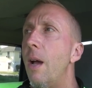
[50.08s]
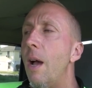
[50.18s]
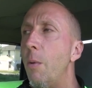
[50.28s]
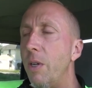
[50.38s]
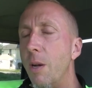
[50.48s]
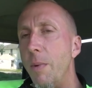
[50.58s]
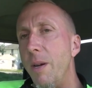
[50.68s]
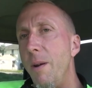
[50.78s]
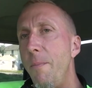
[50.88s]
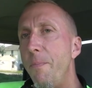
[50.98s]
I would come
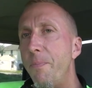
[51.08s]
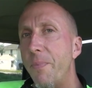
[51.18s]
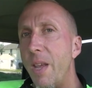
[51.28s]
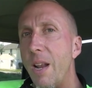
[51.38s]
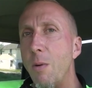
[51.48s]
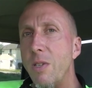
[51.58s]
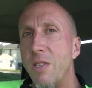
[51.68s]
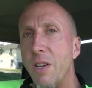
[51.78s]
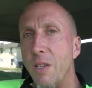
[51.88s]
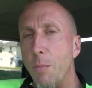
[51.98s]
here and I would
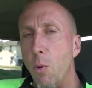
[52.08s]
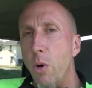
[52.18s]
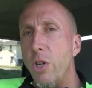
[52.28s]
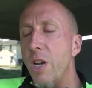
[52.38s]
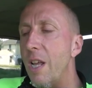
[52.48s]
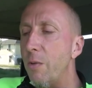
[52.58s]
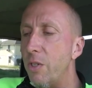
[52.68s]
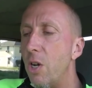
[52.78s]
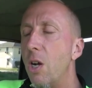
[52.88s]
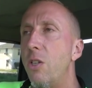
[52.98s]
sit on the porch and I would
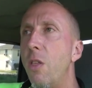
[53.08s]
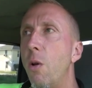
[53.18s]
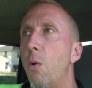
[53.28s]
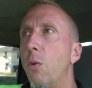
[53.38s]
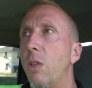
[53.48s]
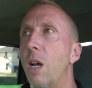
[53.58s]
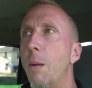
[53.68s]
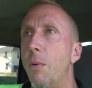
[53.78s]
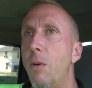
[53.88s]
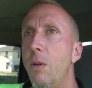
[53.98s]
talk to the old
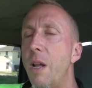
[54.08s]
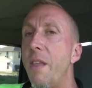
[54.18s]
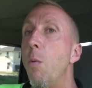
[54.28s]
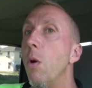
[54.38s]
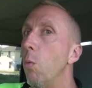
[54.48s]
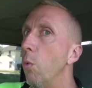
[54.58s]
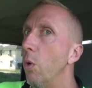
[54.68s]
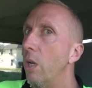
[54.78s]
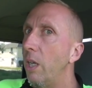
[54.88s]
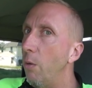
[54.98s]
couple and they were
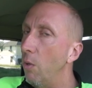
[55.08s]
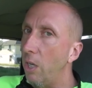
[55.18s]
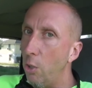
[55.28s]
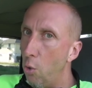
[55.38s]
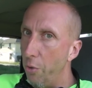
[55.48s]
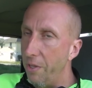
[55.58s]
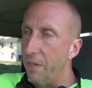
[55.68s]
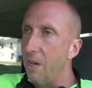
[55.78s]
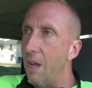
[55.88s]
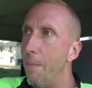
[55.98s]
really, really old at the
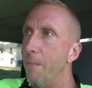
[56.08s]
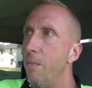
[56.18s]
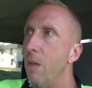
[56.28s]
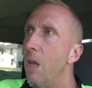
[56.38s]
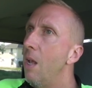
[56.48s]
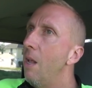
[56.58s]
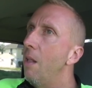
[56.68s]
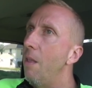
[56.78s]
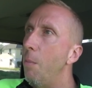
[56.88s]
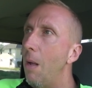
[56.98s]
time.
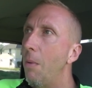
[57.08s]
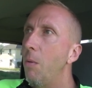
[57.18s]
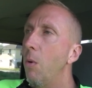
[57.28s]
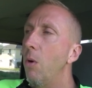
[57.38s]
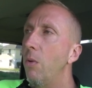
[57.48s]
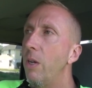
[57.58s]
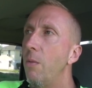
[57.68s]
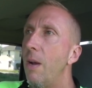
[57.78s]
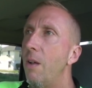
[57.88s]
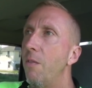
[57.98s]
They probably were only
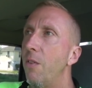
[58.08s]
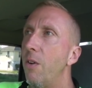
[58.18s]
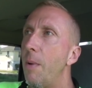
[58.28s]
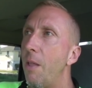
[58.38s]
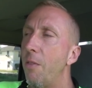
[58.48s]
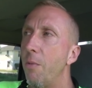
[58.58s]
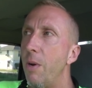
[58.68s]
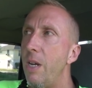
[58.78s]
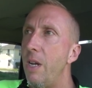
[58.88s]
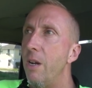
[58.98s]
around for about
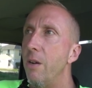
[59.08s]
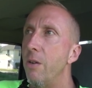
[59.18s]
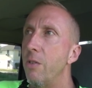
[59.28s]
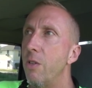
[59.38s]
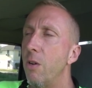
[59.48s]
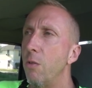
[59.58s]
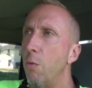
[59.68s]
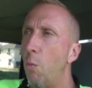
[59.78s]
three years because